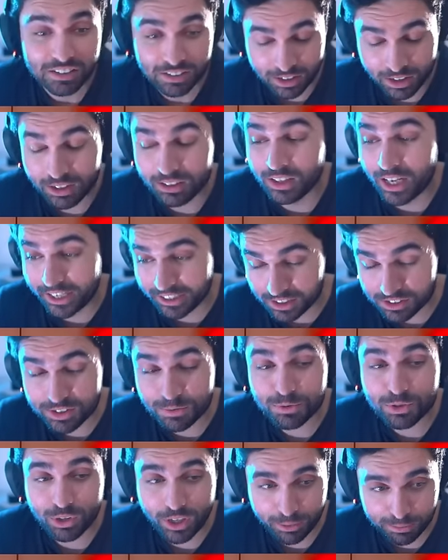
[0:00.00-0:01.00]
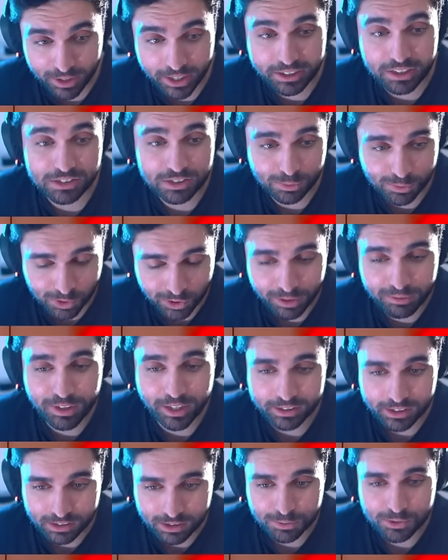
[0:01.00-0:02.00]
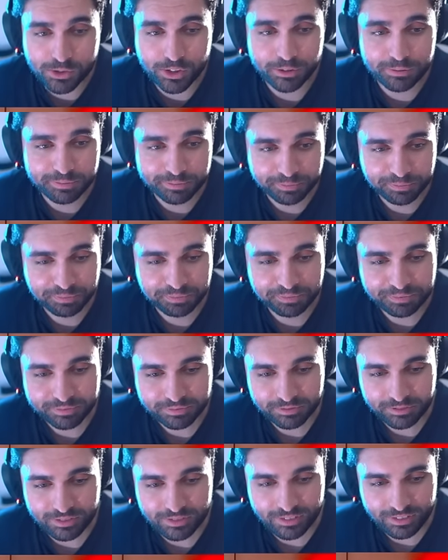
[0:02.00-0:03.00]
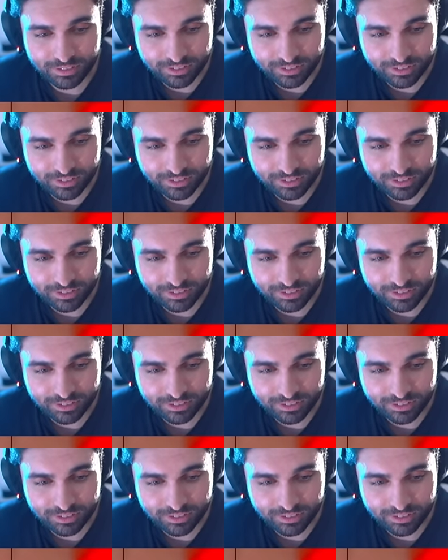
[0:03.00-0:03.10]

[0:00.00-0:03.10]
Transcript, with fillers: But like and subscribe, like and subscribe, like and subscribe. But my point was